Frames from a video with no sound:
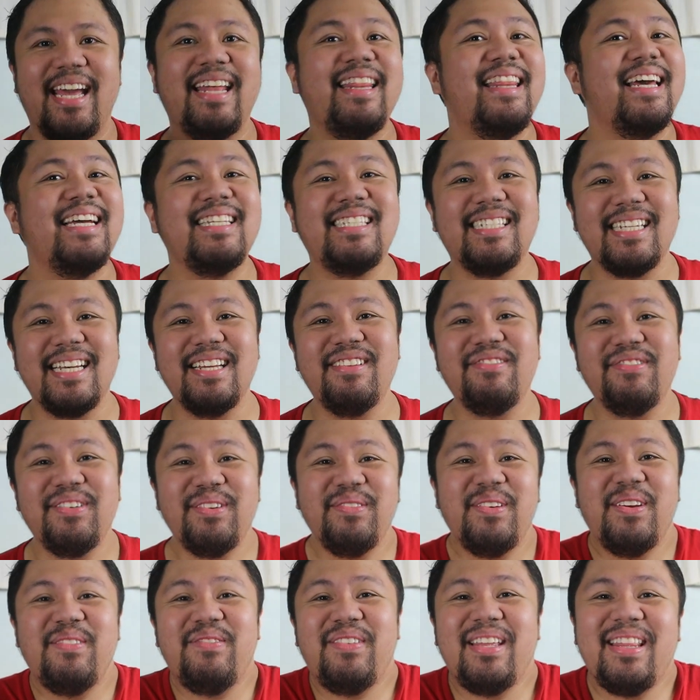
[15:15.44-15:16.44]
And that's it
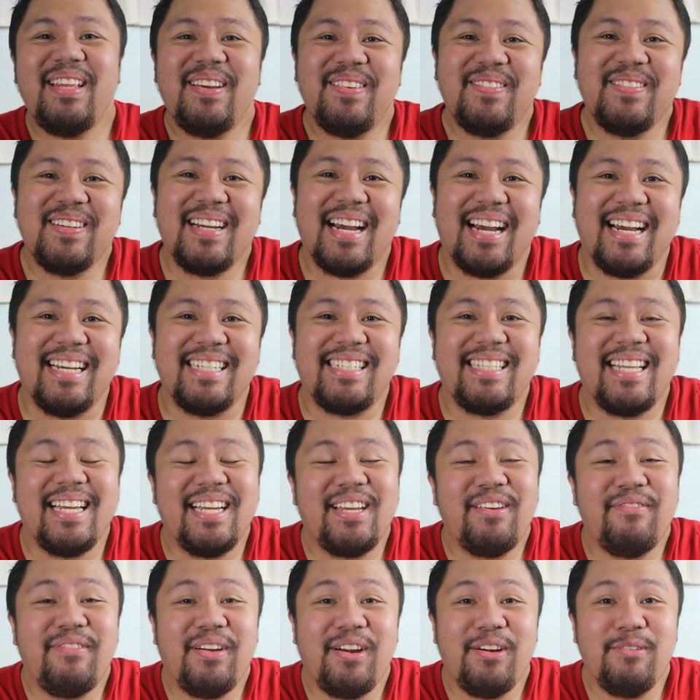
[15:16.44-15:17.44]
for my video, guys.
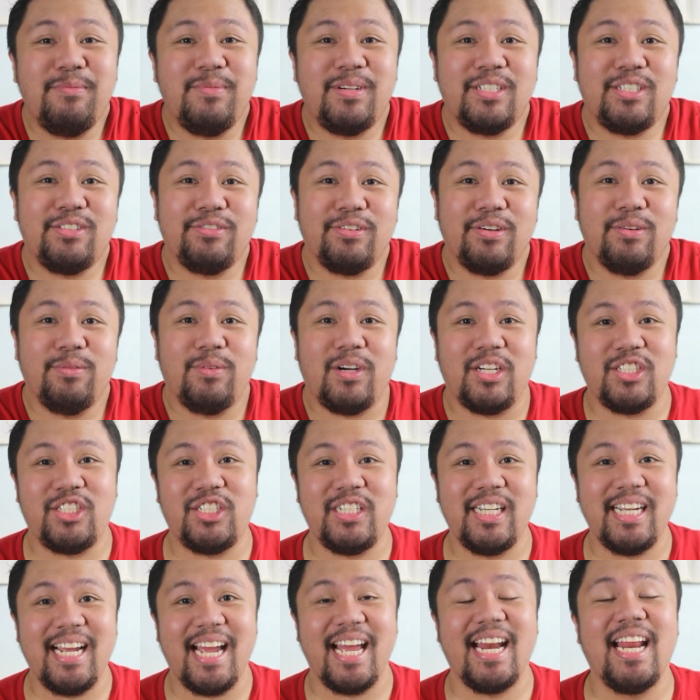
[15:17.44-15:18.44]
Thank you very much for
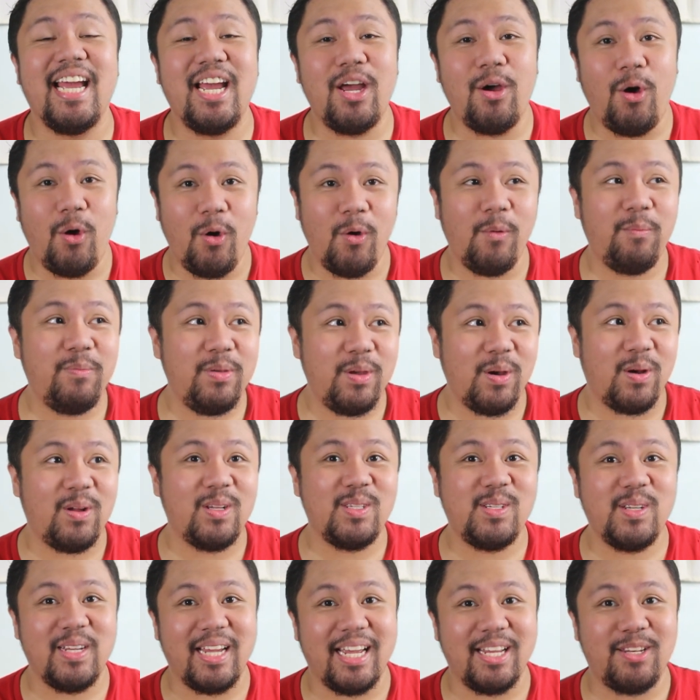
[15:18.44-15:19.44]
watching, and I hope you
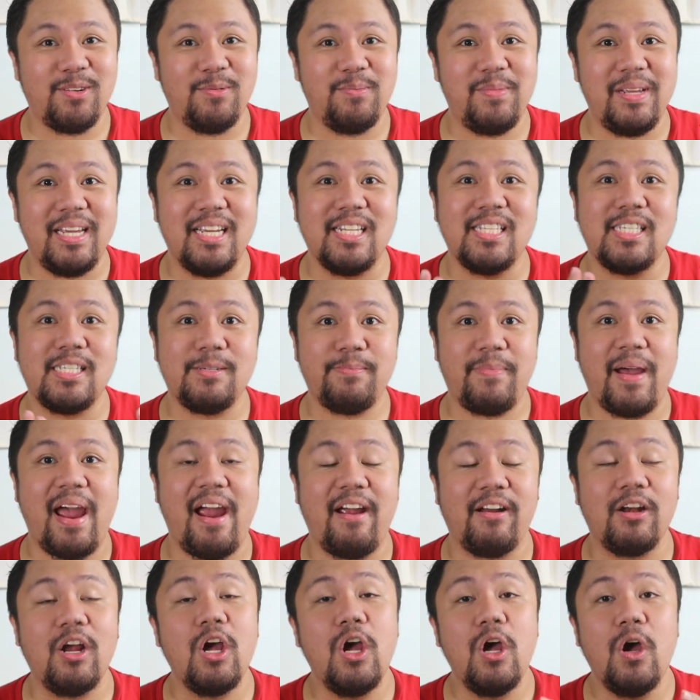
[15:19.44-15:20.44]
also get to be
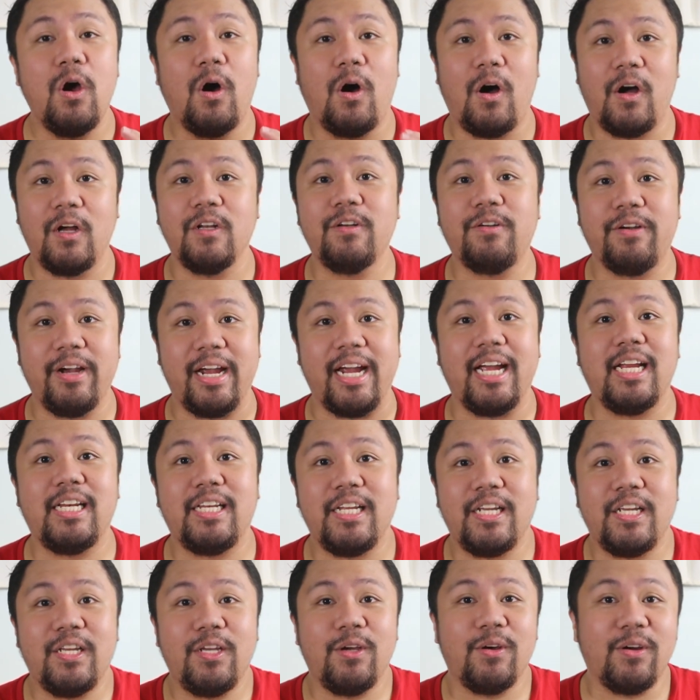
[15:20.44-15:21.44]
inspired on
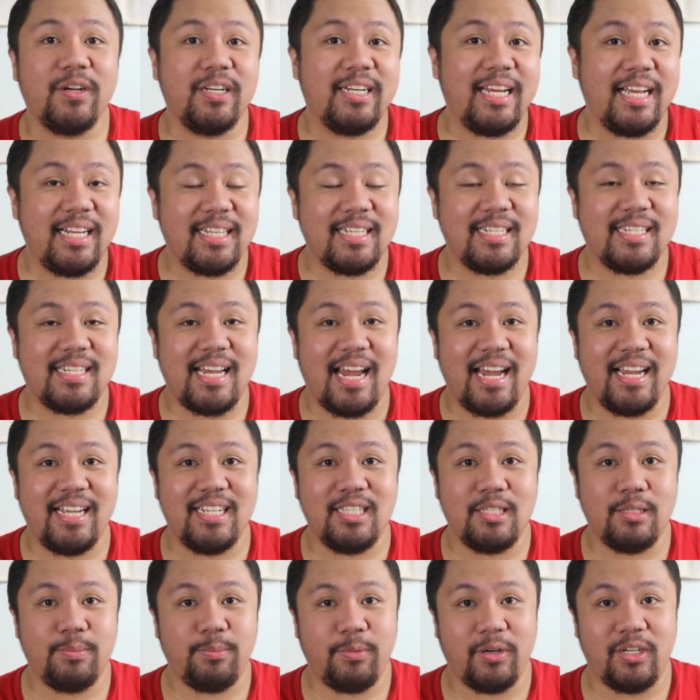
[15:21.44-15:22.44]
creating your data
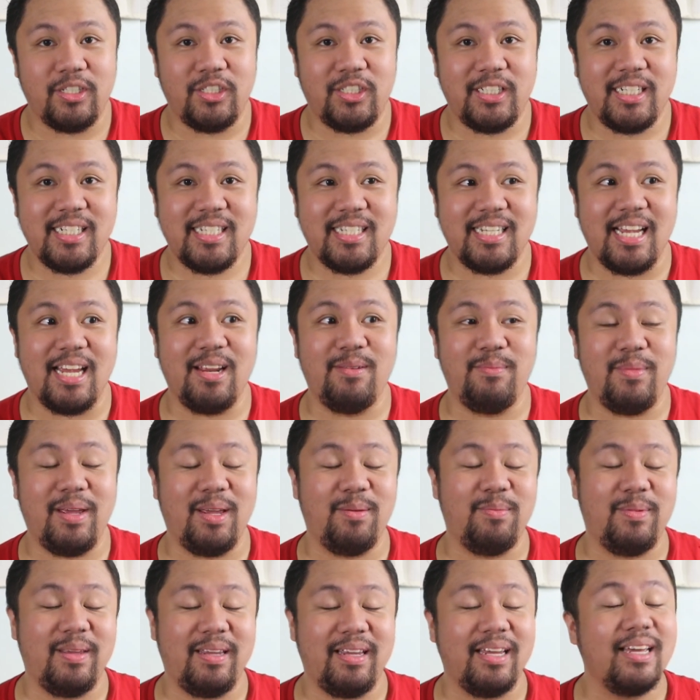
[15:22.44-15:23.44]
science projects and
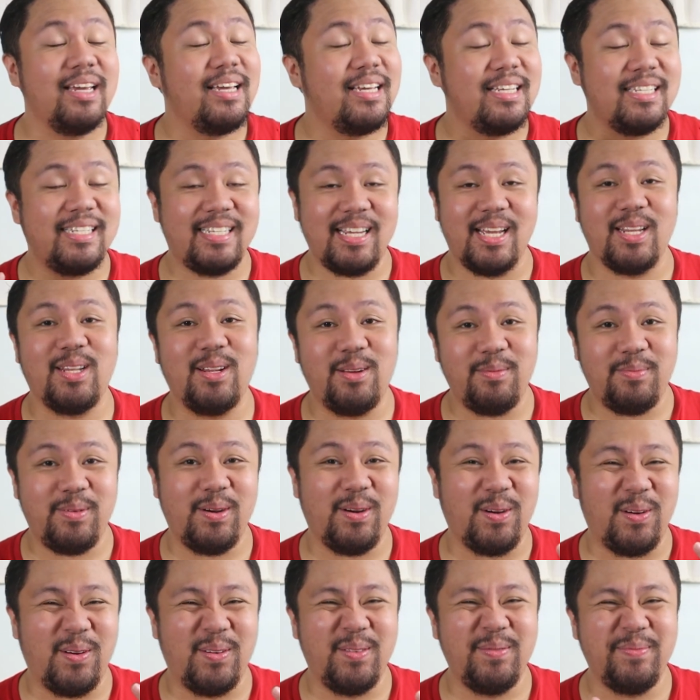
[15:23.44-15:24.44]
maybe set up
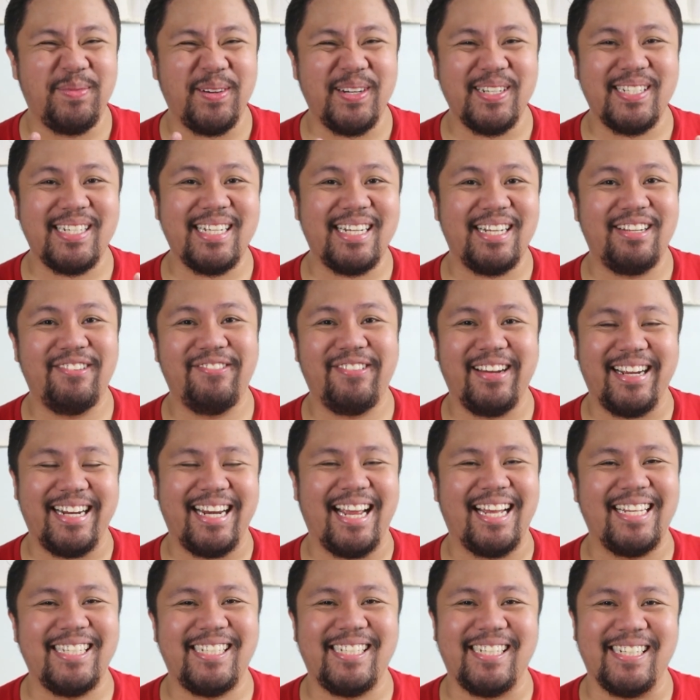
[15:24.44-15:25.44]
your own personal
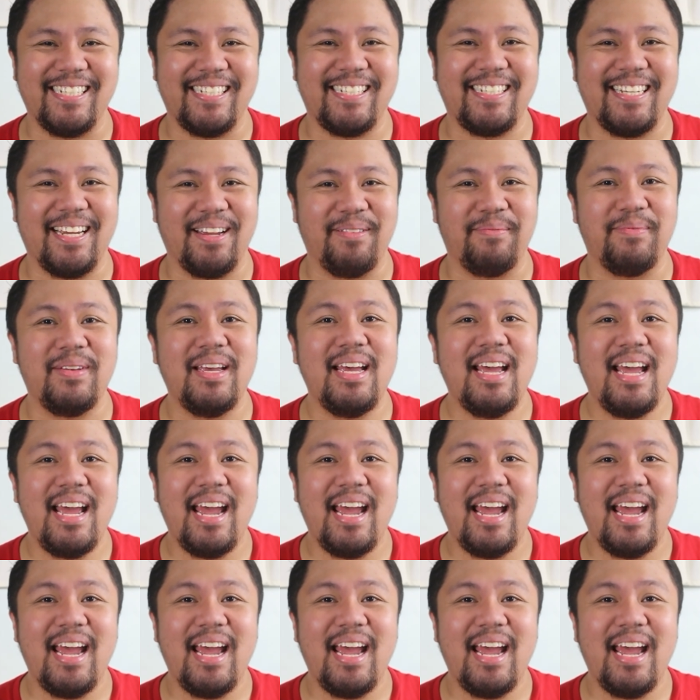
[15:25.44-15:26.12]
finance system.